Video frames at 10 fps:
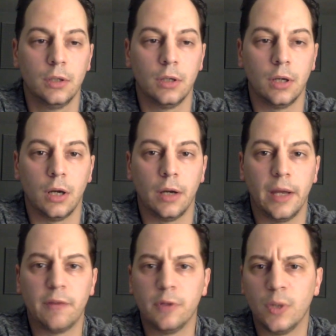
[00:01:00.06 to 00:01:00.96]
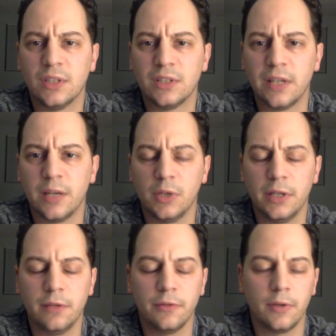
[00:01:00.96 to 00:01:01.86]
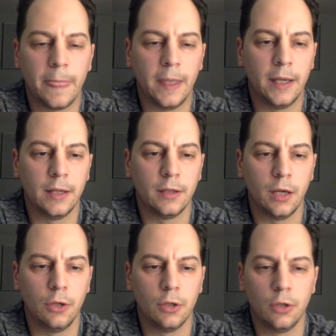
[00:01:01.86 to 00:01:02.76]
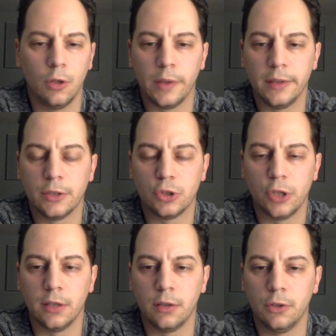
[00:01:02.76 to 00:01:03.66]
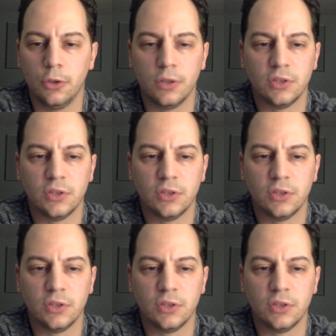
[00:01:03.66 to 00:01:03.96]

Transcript: every Wednesday, I believe. And you can go on their channel and you can